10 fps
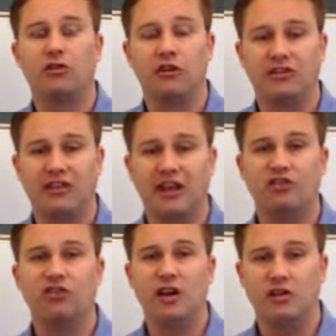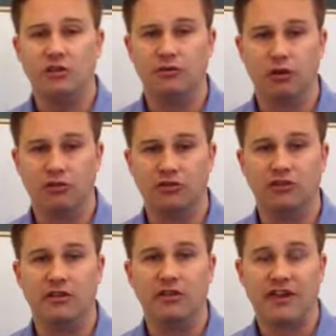to instantiate new versions
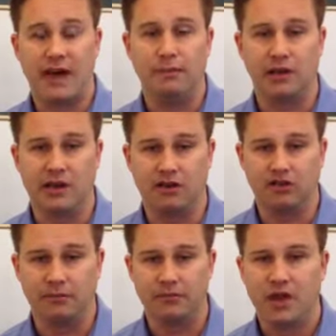of this application.